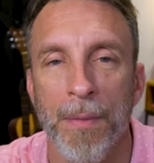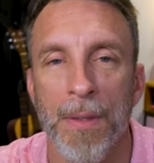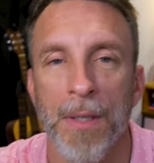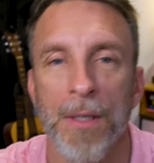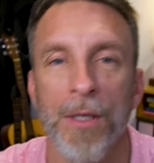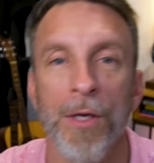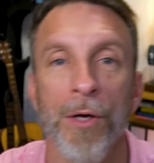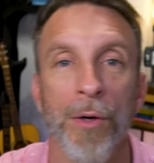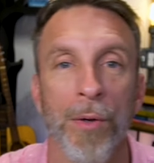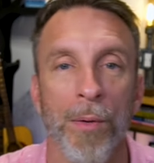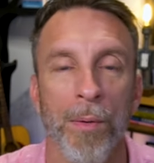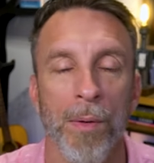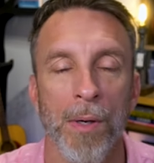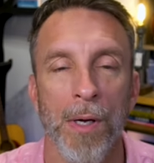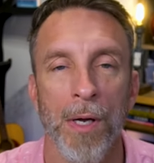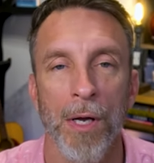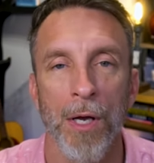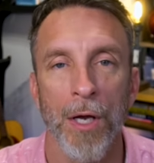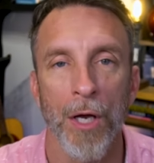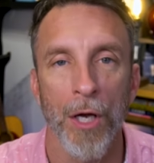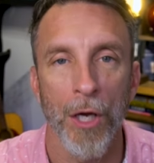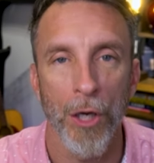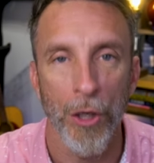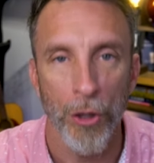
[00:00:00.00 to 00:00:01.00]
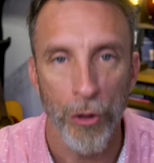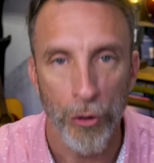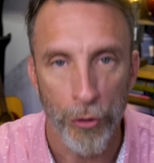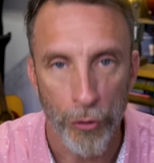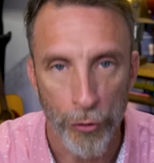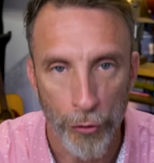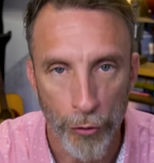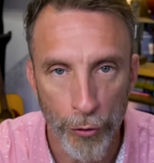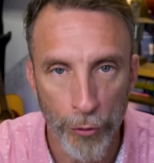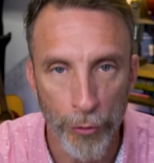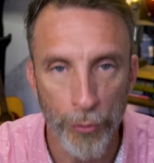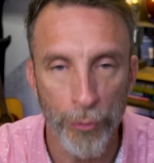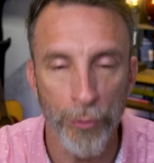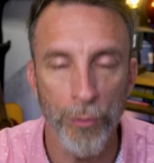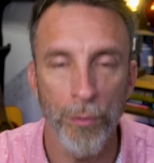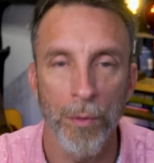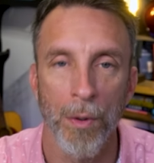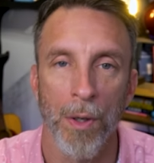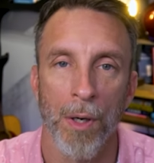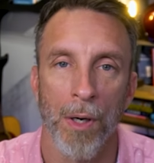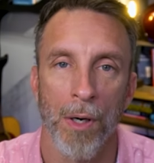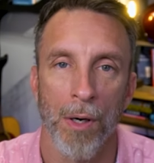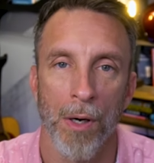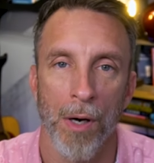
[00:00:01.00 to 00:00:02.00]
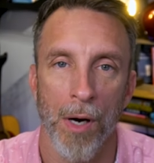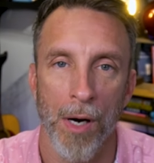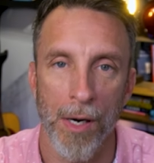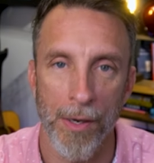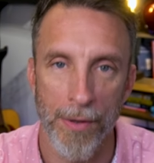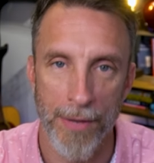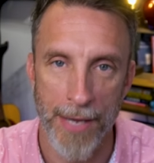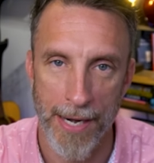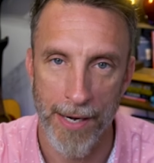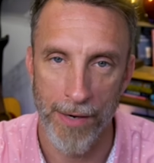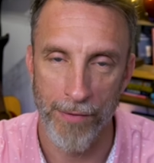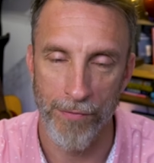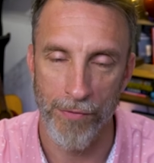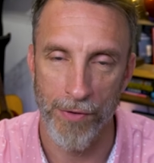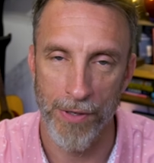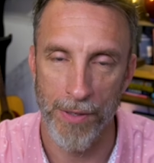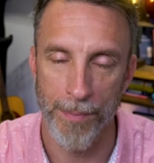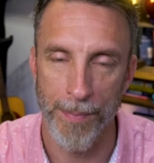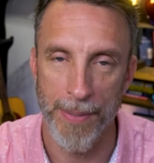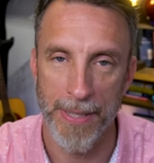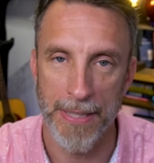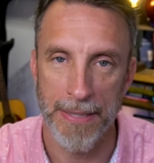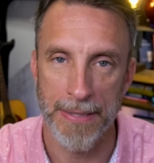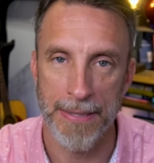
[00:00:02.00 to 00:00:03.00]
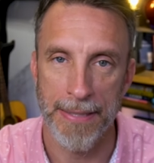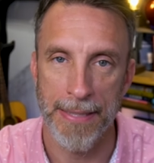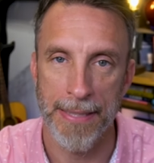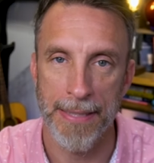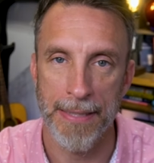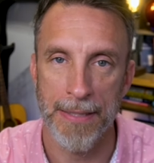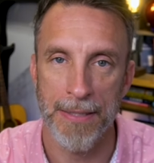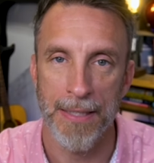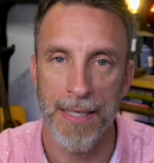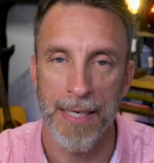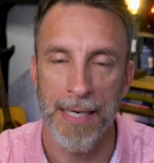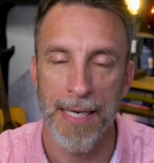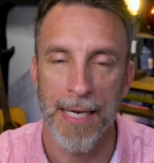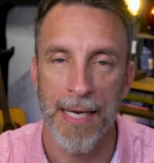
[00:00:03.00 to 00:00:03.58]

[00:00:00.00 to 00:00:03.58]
you. You are there for the business.